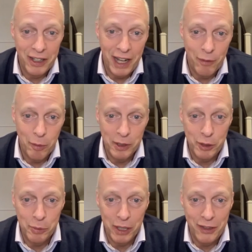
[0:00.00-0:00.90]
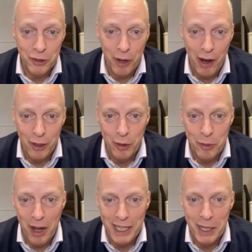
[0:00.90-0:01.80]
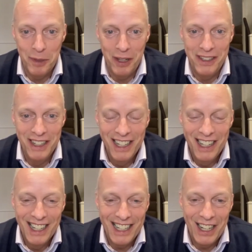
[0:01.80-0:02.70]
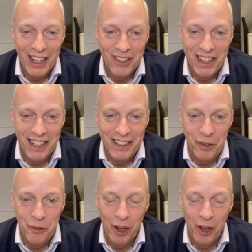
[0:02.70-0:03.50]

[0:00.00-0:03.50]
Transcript: didn't have a bunch of planes around to remind them that that, that, you know, that